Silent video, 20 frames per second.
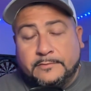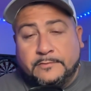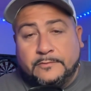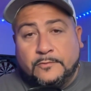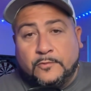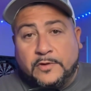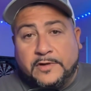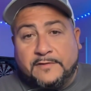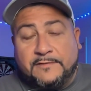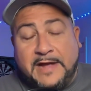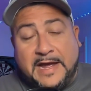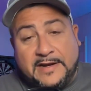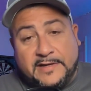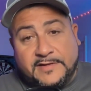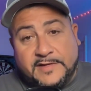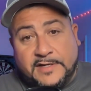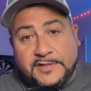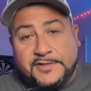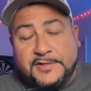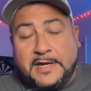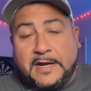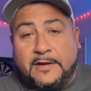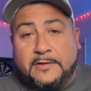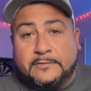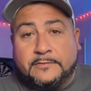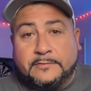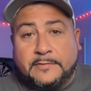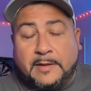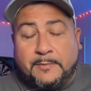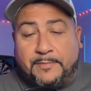Would have had a touchdown
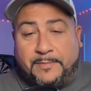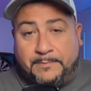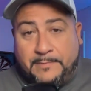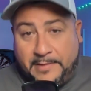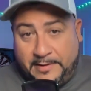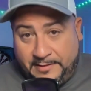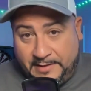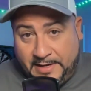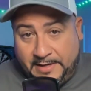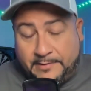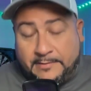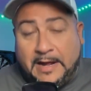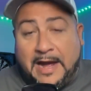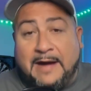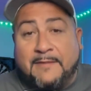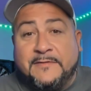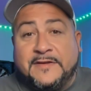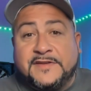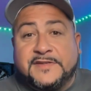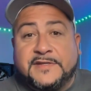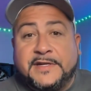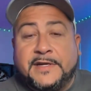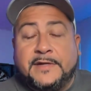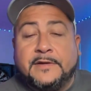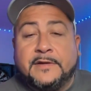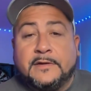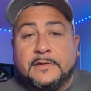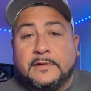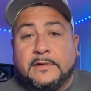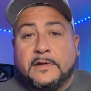and, and then obviously
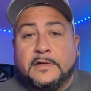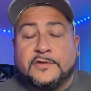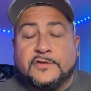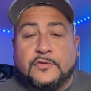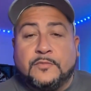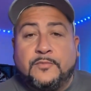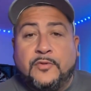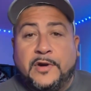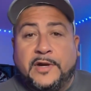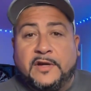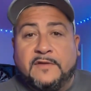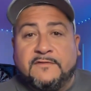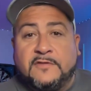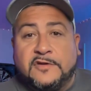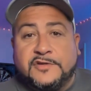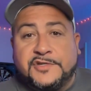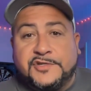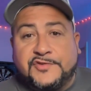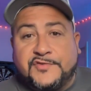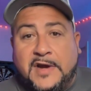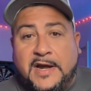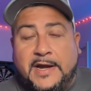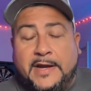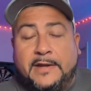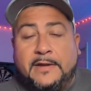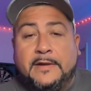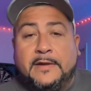a two point conversion try.